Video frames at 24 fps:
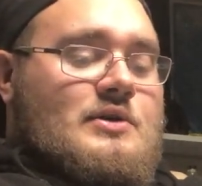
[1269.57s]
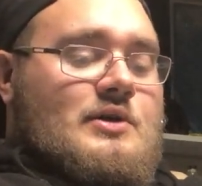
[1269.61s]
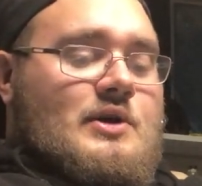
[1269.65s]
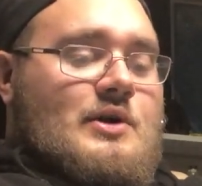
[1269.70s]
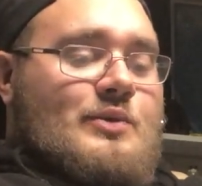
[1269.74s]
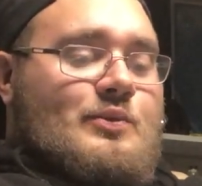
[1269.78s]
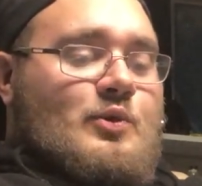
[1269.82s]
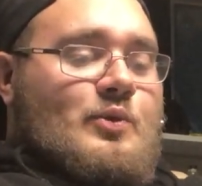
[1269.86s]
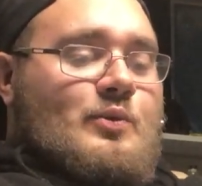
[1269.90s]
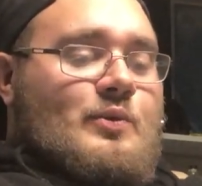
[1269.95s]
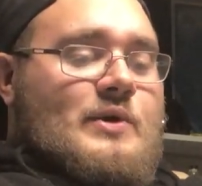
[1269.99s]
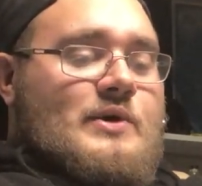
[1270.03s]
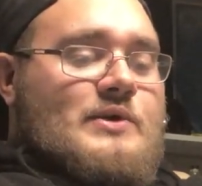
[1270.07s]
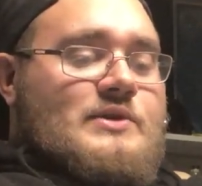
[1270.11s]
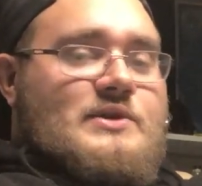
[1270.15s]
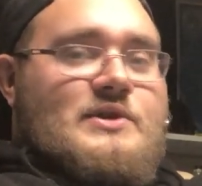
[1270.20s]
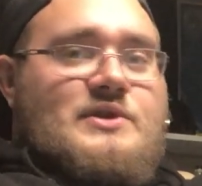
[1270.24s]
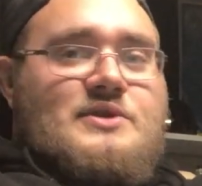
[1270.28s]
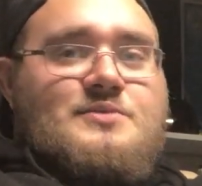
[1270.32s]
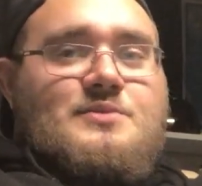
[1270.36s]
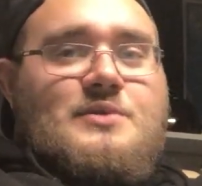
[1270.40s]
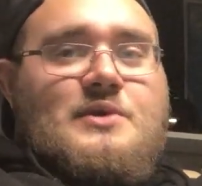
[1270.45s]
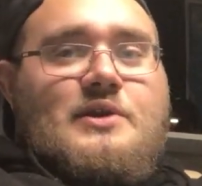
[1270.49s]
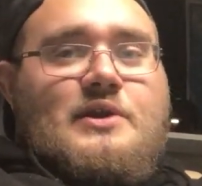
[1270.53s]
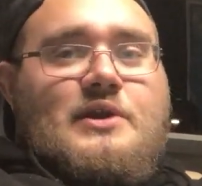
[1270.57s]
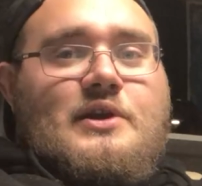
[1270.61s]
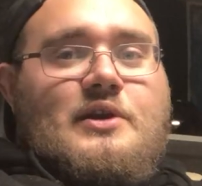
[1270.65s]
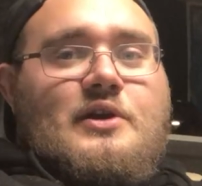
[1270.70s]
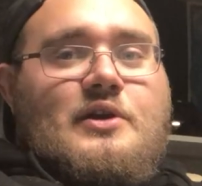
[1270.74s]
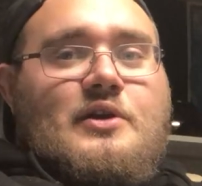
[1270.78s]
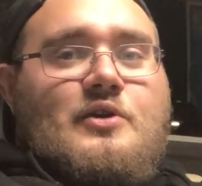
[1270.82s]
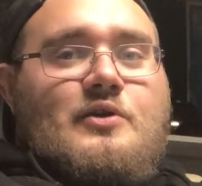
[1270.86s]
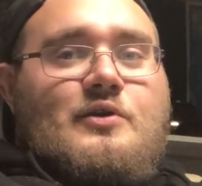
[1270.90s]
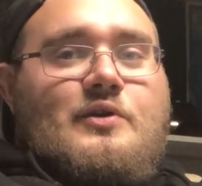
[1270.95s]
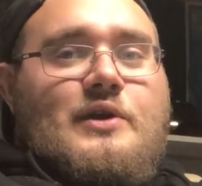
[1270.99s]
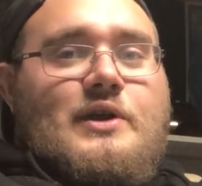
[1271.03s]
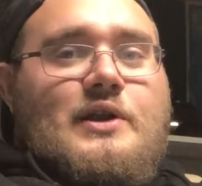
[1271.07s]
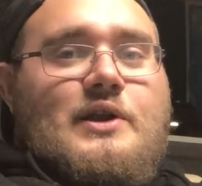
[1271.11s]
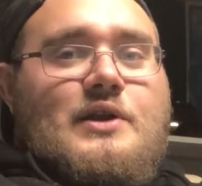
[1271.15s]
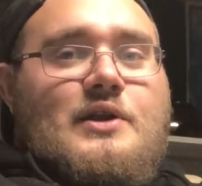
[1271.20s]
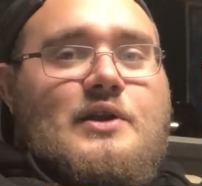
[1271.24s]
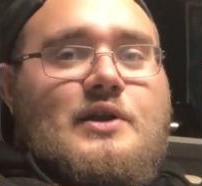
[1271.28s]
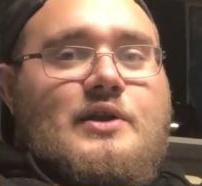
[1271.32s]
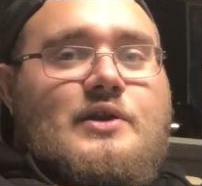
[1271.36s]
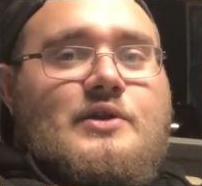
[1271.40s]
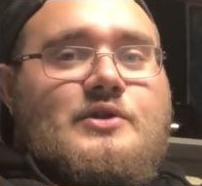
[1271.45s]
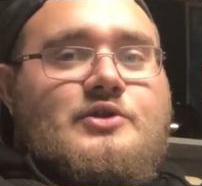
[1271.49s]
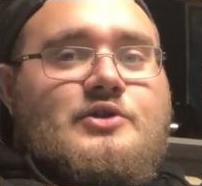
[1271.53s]
couple months I spent like
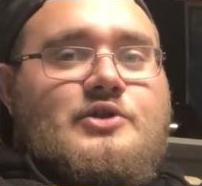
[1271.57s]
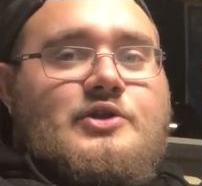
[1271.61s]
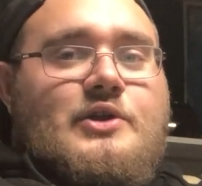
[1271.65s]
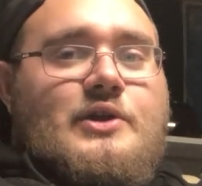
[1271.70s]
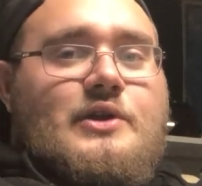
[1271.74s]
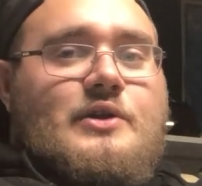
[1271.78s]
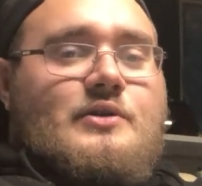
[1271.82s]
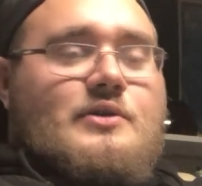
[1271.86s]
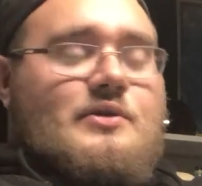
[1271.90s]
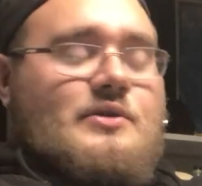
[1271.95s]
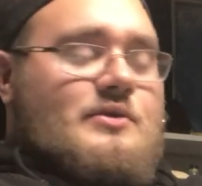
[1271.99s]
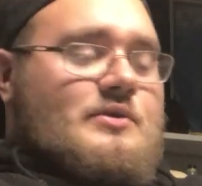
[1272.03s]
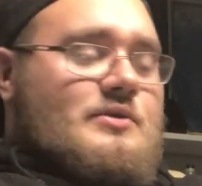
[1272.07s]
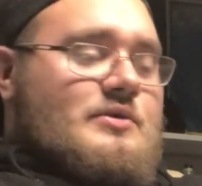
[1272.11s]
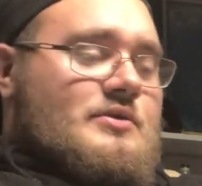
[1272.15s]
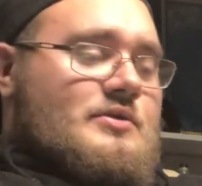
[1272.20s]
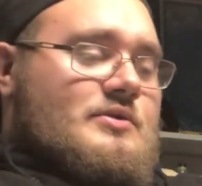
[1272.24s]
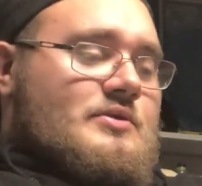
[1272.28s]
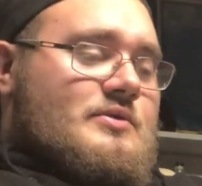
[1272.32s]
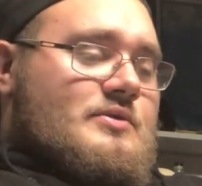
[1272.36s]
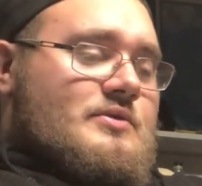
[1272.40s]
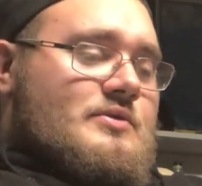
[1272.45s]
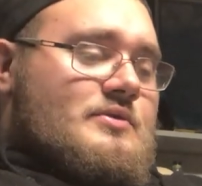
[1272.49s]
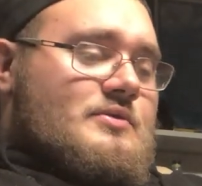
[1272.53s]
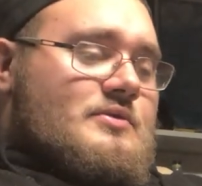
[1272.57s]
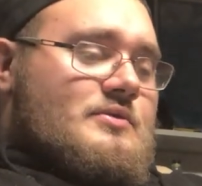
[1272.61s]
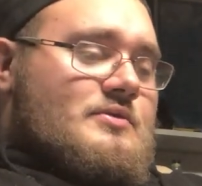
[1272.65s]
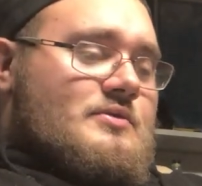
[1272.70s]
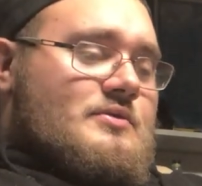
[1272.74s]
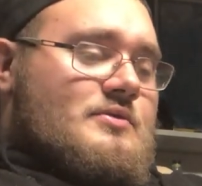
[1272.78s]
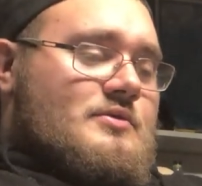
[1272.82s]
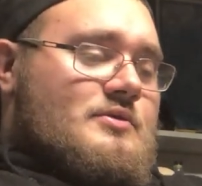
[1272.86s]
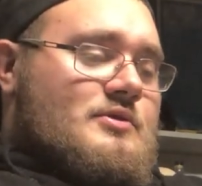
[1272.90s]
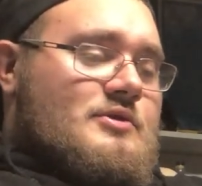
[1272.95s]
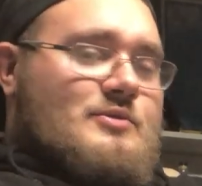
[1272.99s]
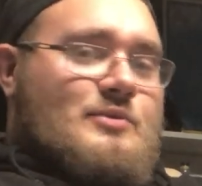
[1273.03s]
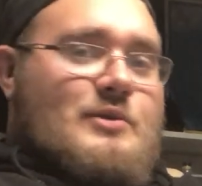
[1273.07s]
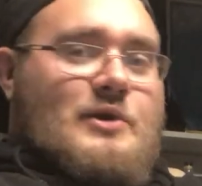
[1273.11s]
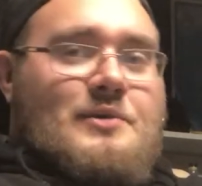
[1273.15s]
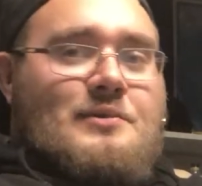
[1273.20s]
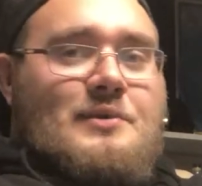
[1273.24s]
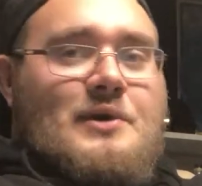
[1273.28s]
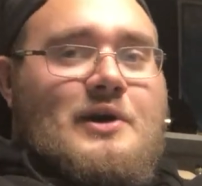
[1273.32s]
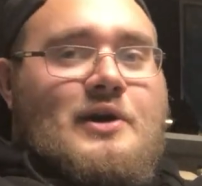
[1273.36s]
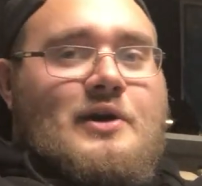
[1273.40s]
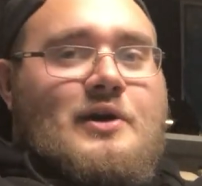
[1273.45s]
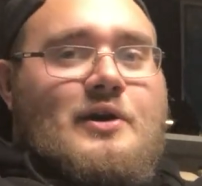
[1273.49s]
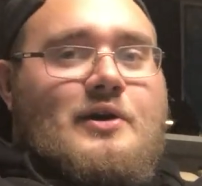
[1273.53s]
$1,000 on shit to
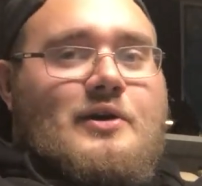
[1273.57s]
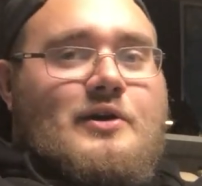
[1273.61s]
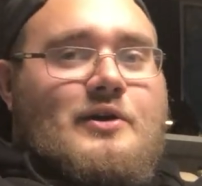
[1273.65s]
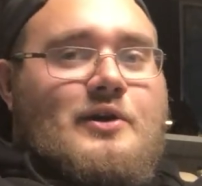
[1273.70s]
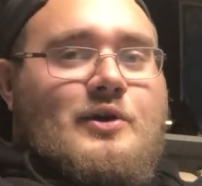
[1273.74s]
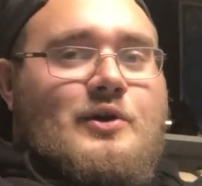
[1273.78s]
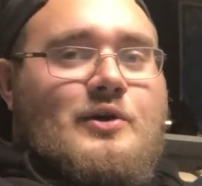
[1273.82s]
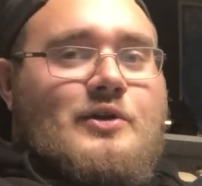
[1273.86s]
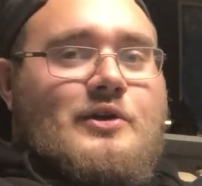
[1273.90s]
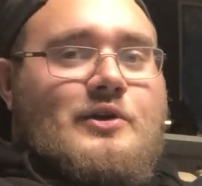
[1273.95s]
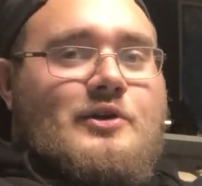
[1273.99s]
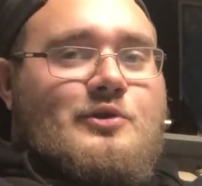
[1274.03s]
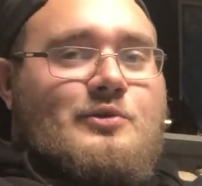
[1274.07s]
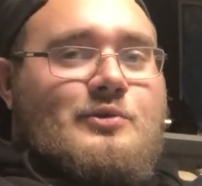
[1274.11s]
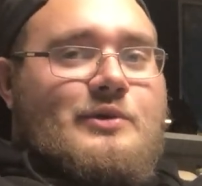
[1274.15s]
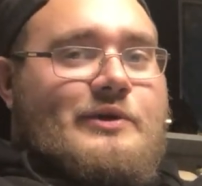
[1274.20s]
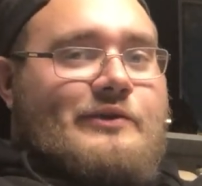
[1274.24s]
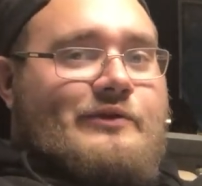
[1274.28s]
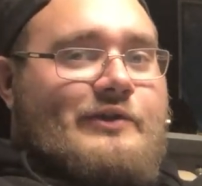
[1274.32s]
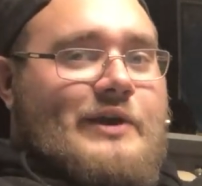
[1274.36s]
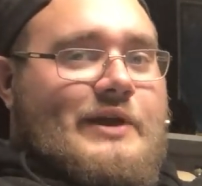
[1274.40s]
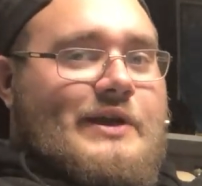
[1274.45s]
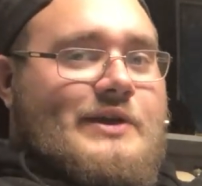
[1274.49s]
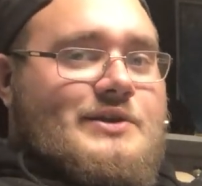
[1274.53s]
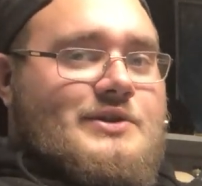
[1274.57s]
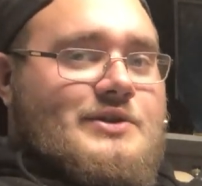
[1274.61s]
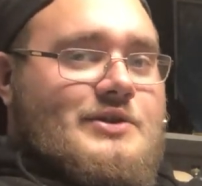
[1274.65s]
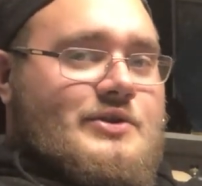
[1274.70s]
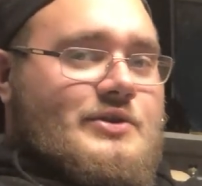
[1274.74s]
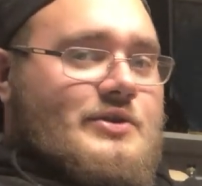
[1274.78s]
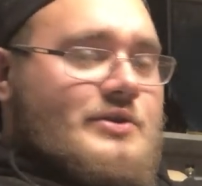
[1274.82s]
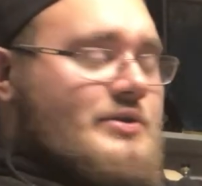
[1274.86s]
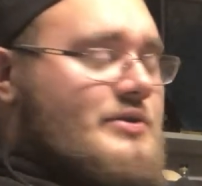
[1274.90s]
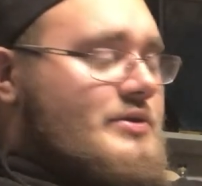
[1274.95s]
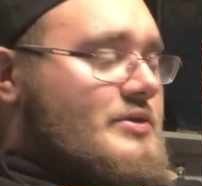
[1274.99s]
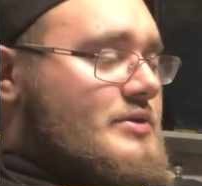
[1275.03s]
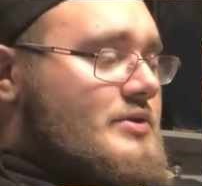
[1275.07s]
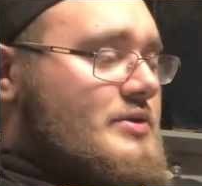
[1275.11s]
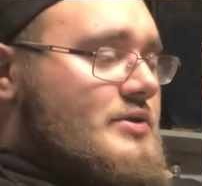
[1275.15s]
make my car go a little bit faster.